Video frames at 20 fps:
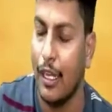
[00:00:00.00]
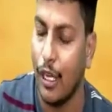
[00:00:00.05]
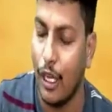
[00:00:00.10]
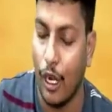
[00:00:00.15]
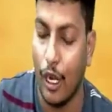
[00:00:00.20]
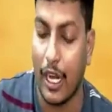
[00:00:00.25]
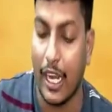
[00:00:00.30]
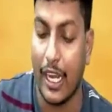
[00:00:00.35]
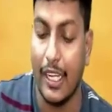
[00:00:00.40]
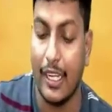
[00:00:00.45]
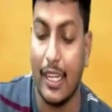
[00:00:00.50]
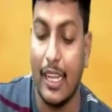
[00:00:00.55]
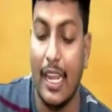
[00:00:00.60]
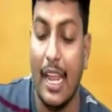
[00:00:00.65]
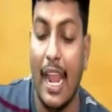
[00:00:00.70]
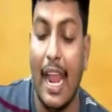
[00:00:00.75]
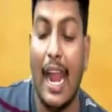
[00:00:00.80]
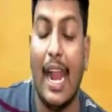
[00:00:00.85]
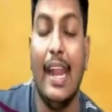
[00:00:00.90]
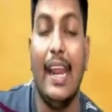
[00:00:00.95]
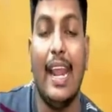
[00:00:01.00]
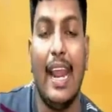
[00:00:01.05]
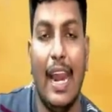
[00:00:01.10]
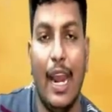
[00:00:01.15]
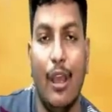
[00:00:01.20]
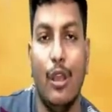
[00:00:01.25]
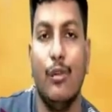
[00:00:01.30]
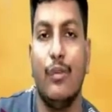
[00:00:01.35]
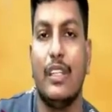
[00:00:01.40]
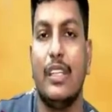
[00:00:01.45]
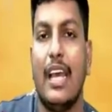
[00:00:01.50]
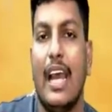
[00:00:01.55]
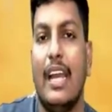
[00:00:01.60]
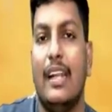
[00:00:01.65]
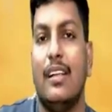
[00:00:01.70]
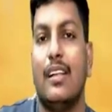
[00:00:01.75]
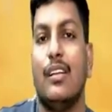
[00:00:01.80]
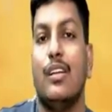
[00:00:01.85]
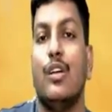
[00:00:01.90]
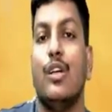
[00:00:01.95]
Alright, and along with
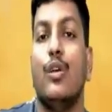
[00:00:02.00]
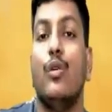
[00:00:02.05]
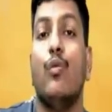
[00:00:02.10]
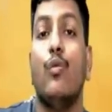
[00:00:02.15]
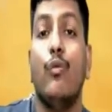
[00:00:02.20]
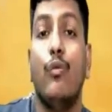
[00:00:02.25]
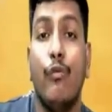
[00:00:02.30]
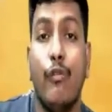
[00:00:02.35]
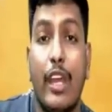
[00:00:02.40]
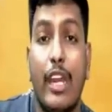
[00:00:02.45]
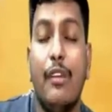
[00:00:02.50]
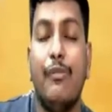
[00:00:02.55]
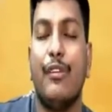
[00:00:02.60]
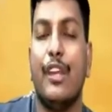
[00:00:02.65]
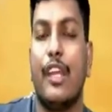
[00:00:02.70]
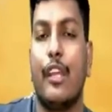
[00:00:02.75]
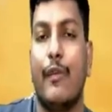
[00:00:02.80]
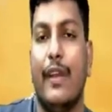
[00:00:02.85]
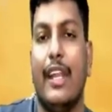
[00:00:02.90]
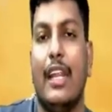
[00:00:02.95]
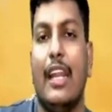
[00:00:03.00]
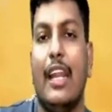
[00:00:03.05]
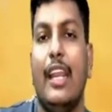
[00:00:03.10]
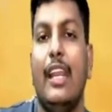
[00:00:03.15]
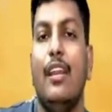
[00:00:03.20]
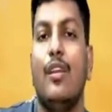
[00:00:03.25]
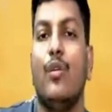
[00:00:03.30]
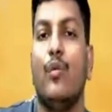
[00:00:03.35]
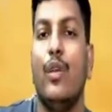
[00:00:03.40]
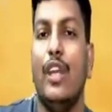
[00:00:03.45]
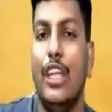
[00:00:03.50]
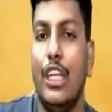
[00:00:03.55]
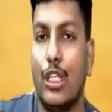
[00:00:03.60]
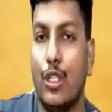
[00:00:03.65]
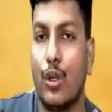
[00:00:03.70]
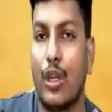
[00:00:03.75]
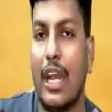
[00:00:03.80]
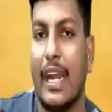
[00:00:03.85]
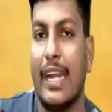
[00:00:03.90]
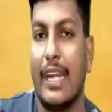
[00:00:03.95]
that, very frequently we need
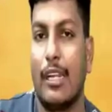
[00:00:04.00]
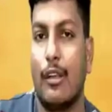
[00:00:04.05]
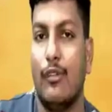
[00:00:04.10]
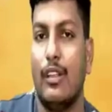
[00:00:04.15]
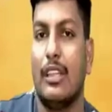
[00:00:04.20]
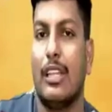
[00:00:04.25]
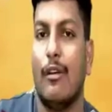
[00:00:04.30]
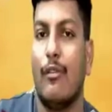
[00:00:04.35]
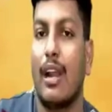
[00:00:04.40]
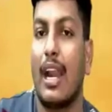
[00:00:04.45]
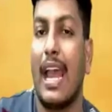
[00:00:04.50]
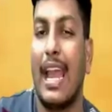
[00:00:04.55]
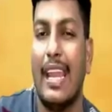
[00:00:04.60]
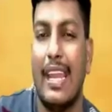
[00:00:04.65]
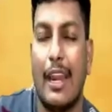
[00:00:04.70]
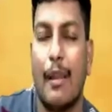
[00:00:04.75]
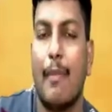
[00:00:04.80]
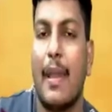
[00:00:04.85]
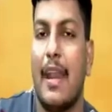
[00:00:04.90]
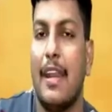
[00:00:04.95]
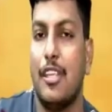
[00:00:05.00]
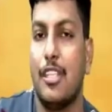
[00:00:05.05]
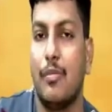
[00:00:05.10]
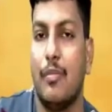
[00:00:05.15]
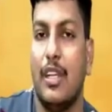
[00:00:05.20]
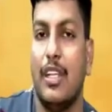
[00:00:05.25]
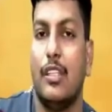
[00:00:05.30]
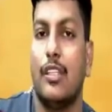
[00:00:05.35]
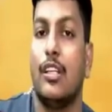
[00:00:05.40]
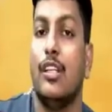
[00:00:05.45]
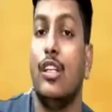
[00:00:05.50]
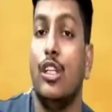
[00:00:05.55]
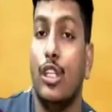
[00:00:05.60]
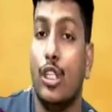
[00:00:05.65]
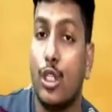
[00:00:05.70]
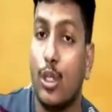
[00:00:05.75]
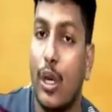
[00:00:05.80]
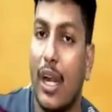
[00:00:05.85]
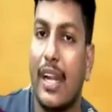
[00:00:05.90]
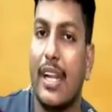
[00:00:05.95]
to connect with our higher management
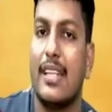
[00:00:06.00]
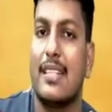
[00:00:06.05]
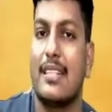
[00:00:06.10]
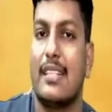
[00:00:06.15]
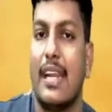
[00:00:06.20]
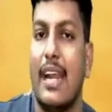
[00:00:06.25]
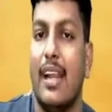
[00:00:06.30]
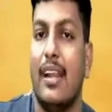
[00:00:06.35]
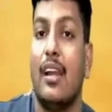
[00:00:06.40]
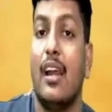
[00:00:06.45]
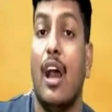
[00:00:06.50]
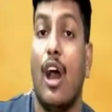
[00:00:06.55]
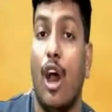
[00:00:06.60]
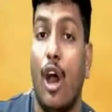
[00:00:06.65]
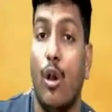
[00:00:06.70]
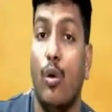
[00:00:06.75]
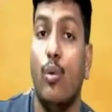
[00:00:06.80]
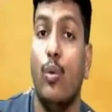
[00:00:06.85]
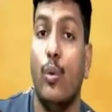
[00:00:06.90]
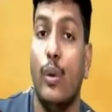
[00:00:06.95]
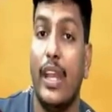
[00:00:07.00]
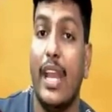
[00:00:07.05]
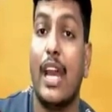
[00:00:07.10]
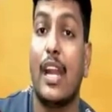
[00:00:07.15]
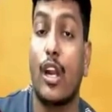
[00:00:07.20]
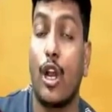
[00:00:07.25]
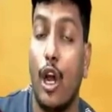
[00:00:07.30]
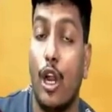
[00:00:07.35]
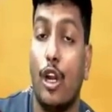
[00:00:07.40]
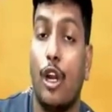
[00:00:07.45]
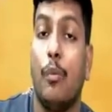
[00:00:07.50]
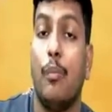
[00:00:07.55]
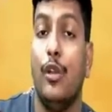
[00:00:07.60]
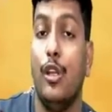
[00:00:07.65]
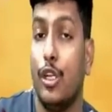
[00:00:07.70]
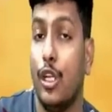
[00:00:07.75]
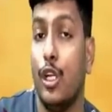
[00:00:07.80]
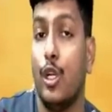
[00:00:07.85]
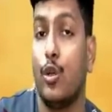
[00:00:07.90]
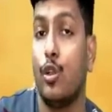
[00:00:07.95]
to understand how we are
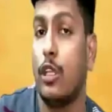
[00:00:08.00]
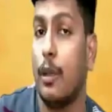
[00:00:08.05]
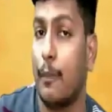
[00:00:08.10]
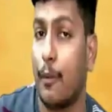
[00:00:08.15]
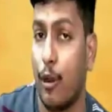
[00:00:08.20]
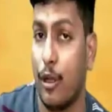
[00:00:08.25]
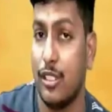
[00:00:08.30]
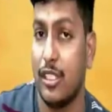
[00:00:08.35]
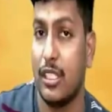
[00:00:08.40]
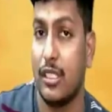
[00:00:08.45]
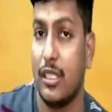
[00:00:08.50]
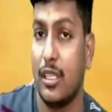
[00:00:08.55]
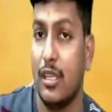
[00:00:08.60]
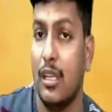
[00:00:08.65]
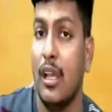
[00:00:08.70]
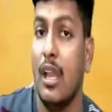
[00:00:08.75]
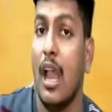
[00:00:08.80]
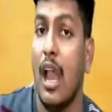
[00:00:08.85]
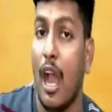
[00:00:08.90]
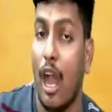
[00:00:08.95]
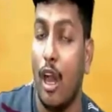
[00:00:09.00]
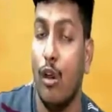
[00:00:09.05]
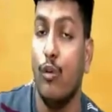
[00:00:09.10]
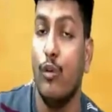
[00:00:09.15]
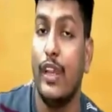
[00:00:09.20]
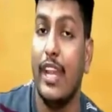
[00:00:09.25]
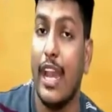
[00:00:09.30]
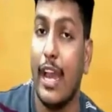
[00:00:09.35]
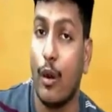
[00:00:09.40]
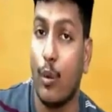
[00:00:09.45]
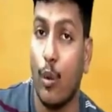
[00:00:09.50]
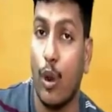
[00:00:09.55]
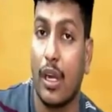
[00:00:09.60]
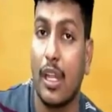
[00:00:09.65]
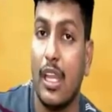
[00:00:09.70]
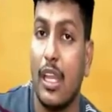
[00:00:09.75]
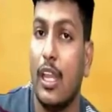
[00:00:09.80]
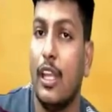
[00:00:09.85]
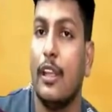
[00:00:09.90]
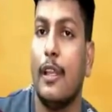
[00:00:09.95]
contributing to the project, how we are
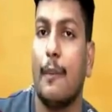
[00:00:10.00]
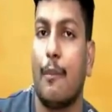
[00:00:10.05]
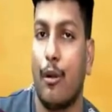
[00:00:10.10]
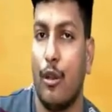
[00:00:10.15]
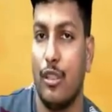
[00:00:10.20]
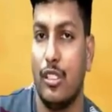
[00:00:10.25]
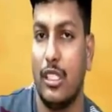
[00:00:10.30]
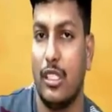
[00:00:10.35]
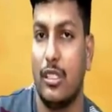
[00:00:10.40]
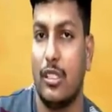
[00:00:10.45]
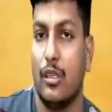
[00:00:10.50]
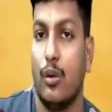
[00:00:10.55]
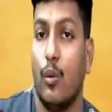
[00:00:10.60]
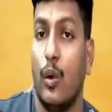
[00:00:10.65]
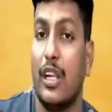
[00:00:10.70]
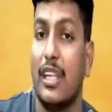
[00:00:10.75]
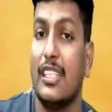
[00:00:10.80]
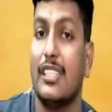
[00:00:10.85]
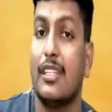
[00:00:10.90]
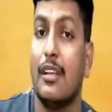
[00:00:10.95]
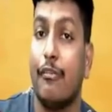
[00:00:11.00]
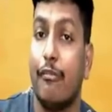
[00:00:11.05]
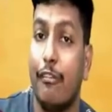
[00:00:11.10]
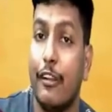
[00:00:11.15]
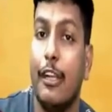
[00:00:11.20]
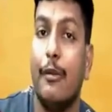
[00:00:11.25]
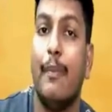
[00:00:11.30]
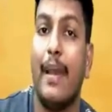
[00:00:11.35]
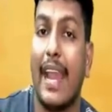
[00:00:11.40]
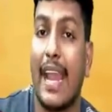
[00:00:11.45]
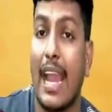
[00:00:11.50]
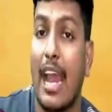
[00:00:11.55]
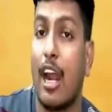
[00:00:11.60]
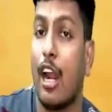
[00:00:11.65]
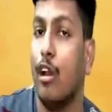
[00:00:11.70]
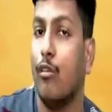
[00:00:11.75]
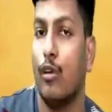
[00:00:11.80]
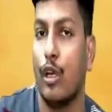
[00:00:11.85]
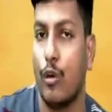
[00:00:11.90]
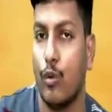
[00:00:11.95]
working in the project, what is the feedback on
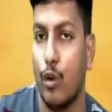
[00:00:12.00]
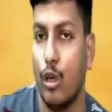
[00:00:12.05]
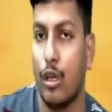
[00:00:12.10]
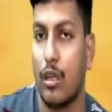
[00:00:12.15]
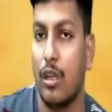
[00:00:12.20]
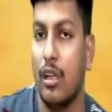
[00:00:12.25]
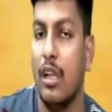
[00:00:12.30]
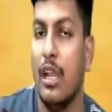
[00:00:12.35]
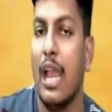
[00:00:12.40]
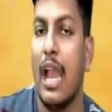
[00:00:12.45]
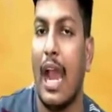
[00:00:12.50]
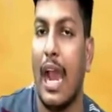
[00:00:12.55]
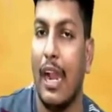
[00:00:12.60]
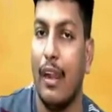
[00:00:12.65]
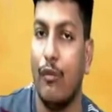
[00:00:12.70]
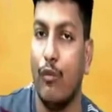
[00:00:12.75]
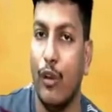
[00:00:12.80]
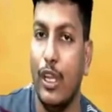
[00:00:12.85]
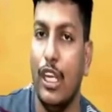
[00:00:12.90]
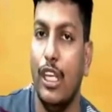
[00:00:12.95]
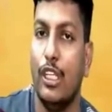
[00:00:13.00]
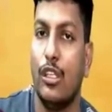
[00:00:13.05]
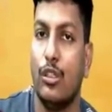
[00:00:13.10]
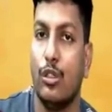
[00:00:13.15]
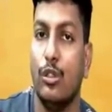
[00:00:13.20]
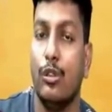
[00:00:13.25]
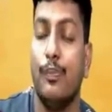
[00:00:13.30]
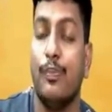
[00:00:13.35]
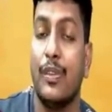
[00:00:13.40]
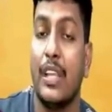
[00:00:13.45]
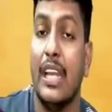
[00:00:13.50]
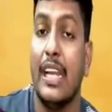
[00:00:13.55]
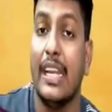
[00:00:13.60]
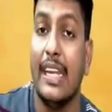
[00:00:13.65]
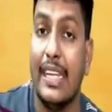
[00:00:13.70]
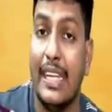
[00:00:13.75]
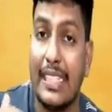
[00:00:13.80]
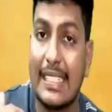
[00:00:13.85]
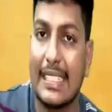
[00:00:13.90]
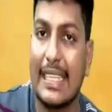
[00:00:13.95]
our work, and we need to
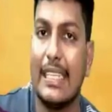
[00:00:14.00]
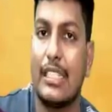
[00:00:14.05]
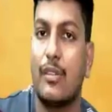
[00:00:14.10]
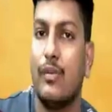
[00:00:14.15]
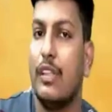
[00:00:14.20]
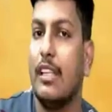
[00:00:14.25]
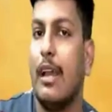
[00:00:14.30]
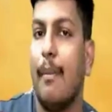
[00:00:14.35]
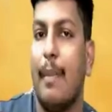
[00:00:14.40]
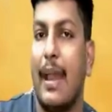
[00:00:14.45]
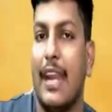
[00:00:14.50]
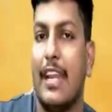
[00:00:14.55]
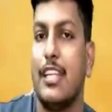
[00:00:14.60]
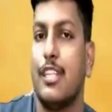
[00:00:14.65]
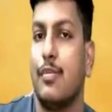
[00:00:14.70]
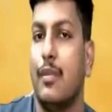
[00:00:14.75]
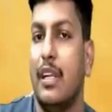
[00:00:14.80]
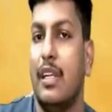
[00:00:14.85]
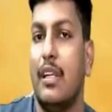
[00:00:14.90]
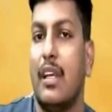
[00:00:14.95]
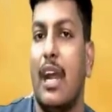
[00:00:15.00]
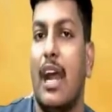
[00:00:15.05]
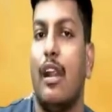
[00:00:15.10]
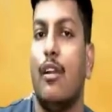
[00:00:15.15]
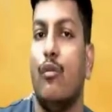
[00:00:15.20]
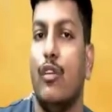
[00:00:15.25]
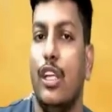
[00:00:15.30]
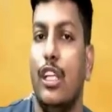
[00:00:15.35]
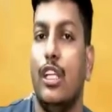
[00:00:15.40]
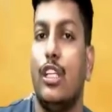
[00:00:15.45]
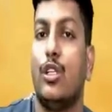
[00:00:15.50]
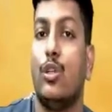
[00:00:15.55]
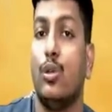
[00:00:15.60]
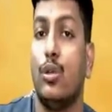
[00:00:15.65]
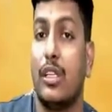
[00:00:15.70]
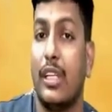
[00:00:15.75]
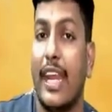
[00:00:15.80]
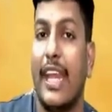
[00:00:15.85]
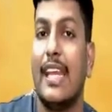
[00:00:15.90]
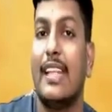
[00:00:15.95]
discuss with the management, and we need
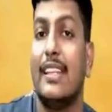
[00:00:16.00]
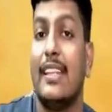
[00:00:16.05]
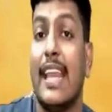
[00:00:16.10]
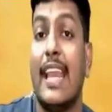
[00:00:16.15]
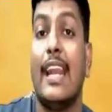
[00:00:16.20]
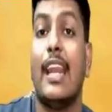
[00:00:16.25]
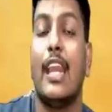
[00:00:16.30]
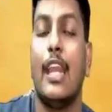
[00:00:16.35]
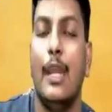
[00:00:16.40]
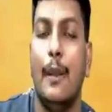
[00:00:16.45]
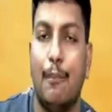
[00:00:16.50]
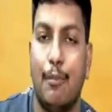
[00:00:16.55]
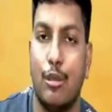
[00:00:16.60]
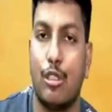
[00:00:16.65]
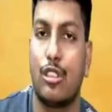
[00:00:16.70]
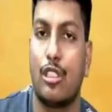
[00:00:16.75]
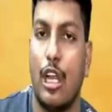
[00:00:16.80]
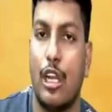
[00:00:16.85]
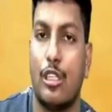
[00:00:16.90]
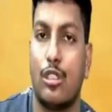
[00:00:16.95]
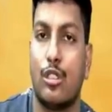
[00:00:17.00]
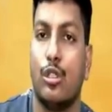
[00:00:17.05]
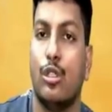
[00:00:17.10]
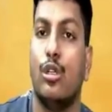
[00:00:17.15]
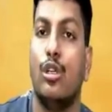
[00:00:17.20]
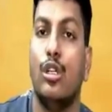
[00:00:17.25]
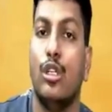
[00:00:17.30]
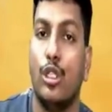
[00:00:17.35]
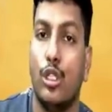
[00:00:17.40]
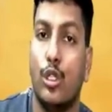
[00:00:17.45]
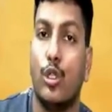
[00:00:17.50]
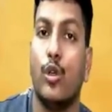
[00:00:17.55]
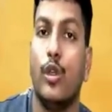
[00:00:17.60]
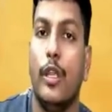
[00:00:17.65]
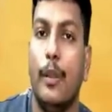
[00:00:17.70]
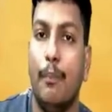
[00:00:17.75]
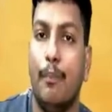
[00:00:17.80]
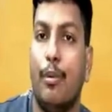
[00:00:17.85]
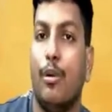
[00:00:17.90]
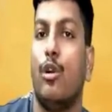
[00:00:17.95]
to take their inputs also to
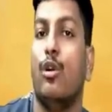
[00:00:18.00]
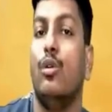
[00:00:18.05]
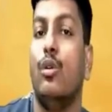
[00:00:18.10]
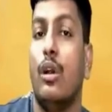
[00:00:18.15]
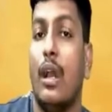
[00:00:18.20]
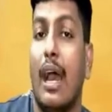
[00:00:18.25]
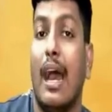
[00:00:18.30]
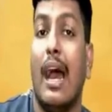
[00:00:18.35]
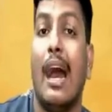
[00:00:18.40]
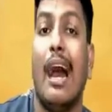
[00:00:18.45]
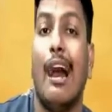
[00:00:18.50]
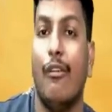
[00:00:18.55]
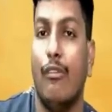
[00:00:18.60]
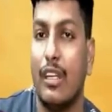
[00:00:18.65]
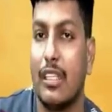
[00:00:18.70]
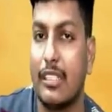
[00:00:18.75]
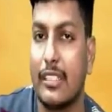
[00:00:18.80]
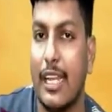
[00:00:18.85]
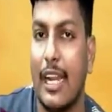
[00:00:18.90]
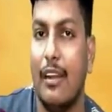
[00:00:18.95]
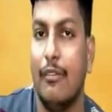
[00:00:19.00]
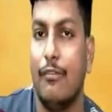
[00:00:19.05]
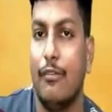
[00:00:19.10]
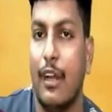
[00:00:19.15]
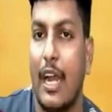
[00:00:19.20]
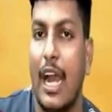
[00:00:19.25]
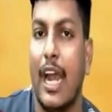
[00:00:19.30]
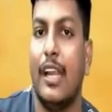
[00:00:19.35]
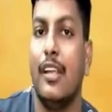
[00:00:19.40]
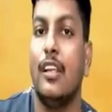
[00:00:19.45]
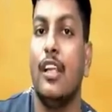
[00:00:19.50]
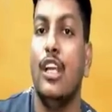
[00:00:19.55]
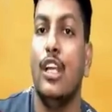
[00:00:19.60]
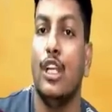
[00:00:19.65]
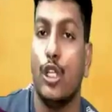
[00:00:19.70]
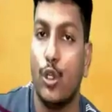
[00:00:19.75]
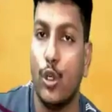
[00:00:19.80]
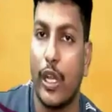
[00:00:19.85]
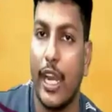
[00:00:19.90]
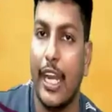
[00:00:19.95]
improve ourselves, and
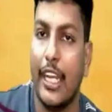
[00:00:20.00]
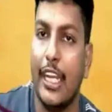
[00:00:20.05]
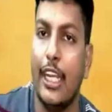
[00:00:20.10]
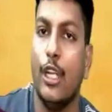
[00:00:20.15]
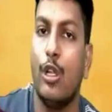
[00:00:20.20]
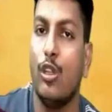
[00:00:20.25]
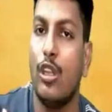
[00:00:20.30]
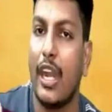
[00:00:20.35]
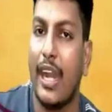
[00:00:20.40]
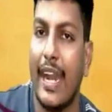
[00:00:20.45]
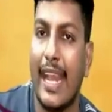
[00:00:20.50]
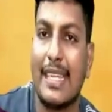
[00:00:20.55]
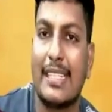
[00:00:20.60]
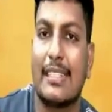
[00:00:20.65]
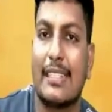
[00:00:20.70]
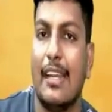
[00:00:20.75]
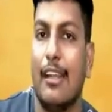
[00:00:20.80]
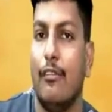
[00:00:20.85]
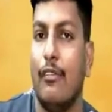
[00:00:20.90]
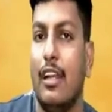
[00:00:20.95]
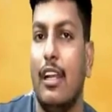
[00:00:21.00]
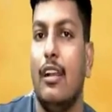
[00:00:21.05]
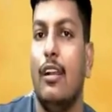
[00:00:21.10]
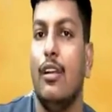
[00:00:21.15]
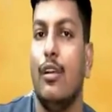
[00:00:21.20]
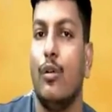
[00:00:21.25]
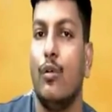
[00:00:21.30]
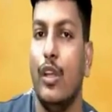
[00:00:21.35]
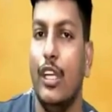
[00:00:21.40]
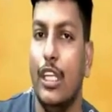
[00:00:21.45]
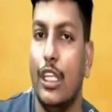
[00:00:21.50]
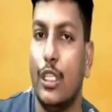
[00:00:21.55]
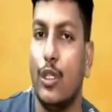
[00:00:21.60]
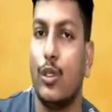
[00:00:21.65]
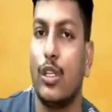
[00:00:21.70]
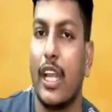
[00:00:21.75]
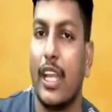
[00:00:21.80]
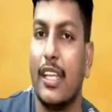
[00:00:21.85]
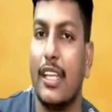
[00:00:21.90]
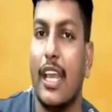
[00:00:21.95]
to get into the next level we need to
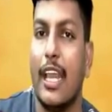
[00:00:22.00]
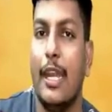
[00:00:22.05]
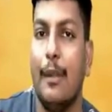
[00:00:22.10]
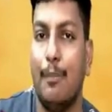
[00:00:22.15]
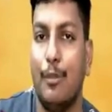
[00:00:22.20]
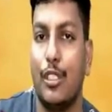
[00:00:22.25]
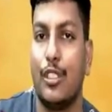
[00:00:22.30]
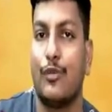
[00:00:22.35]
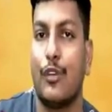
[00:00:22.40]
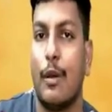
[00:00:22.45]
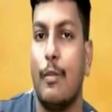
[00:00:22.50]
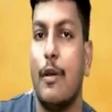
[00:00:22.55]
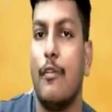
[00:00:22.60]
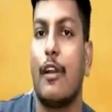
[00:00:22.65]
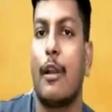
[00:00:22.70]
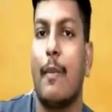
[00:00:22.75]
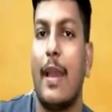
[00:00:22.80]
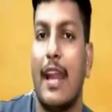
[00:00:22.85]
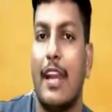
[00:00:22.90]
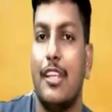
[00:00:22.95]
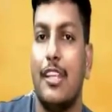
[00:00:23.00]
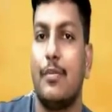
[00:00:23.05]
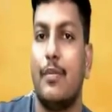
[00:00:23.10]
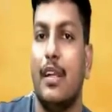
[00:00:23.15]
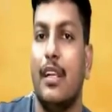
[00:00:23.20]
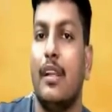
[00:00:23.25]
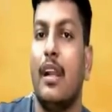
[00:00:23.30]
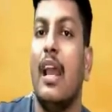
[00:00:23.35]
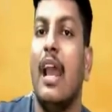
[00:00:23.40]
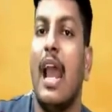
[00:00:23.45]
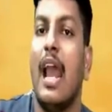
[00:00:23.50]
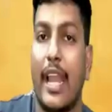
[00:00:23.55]
take the inputs from our management.